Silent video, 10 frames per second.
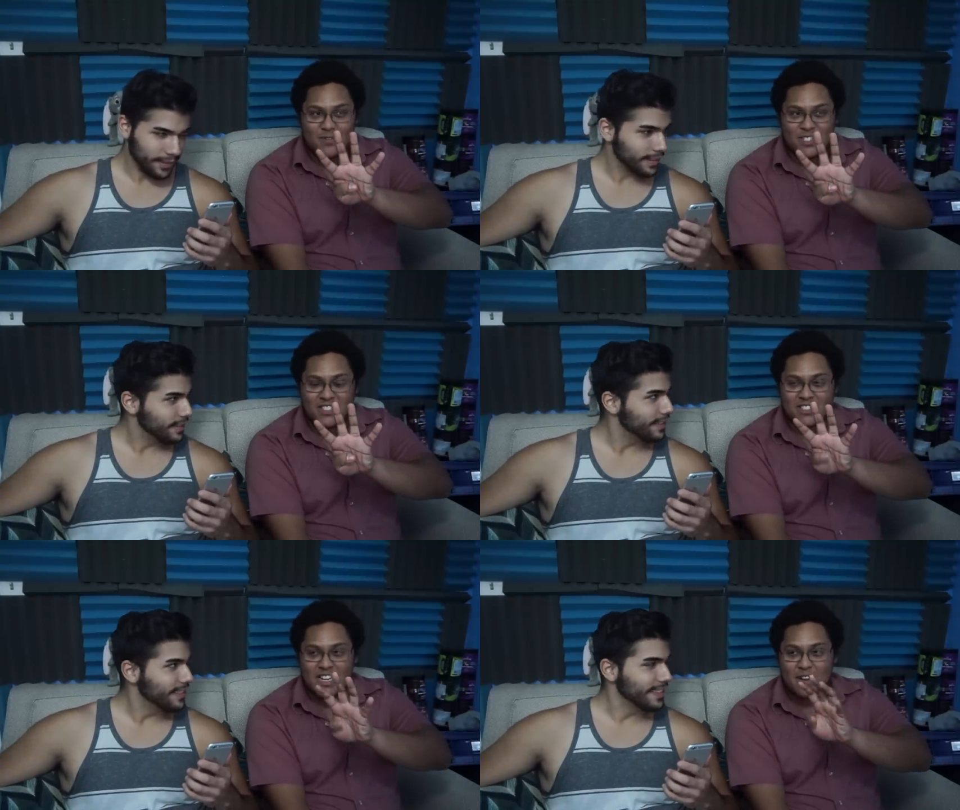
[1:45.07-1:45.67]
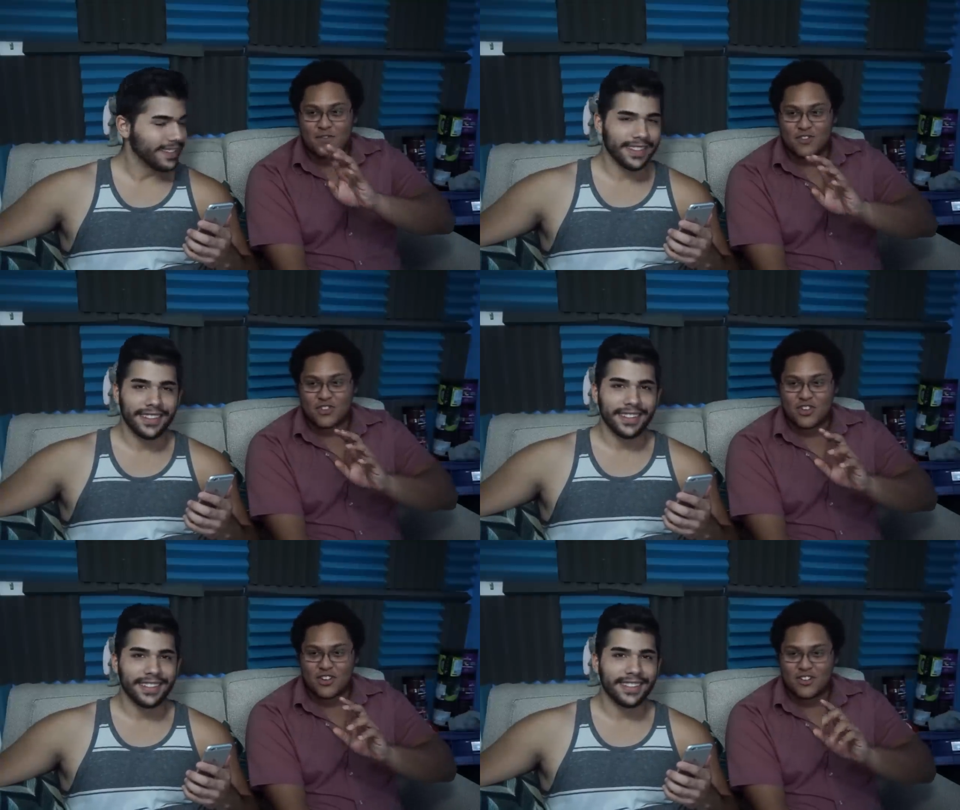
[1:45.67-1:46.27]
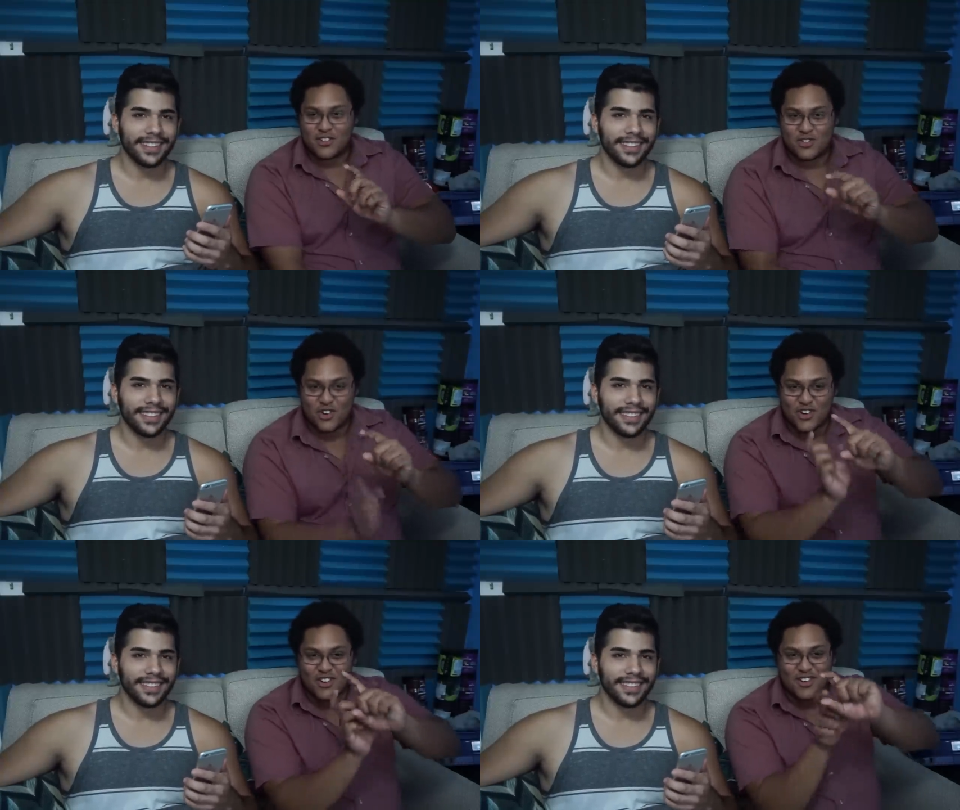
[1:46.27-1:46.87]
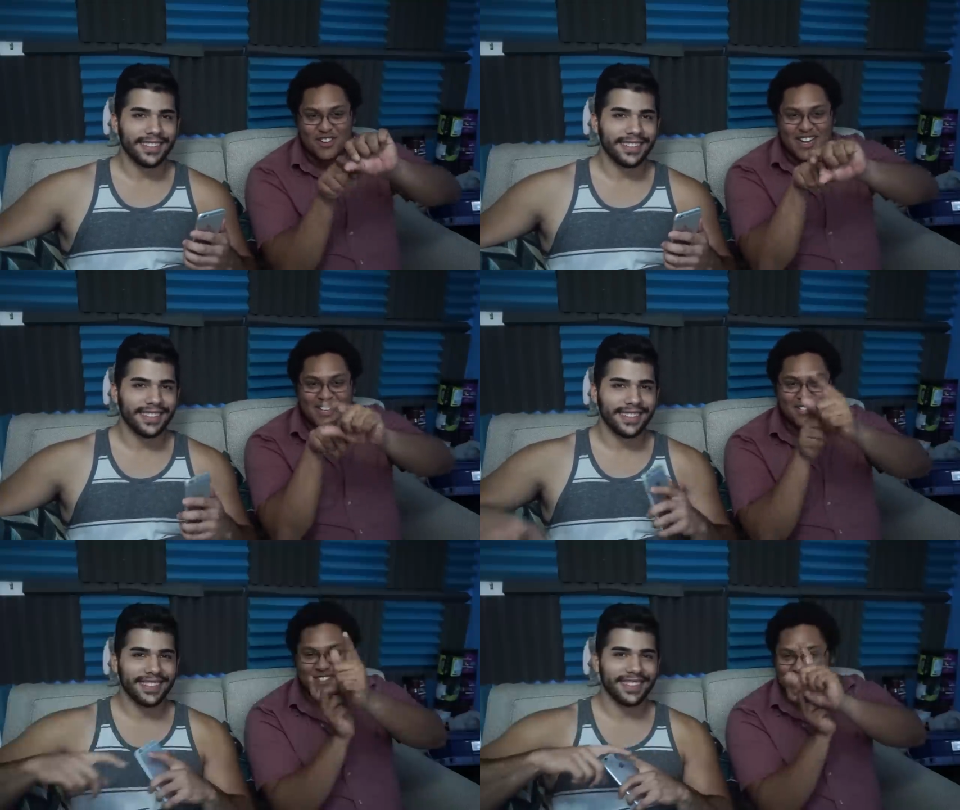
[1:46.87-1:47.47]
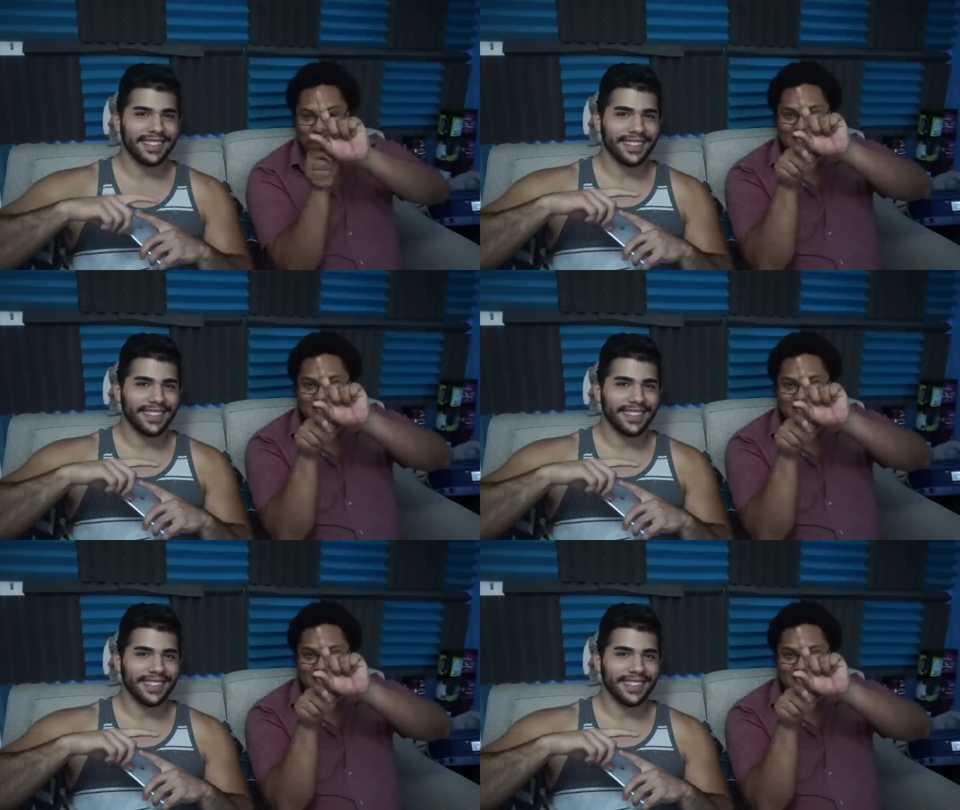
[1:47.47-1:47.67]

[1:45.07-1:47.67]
Speaker 1: what's the sign for sure? Sure. Yes.